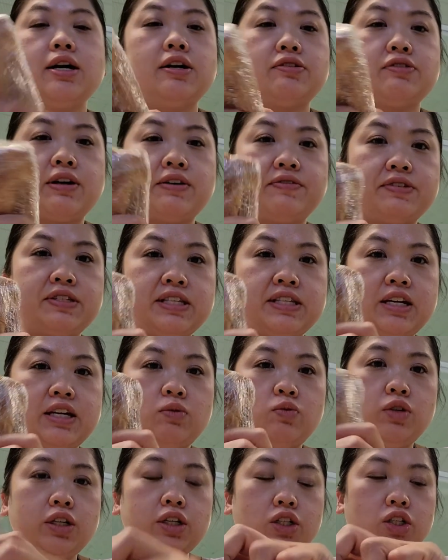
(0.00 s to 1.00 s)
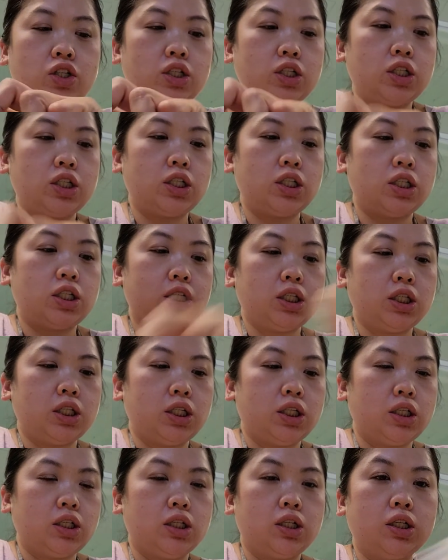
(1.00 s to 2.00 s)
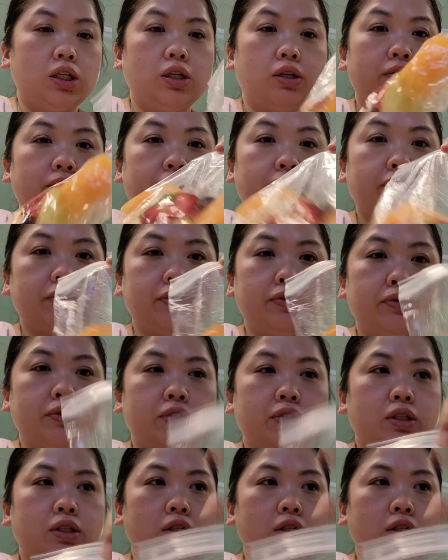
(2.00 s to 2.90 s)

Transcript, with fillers: So I have a sandwich, fruit,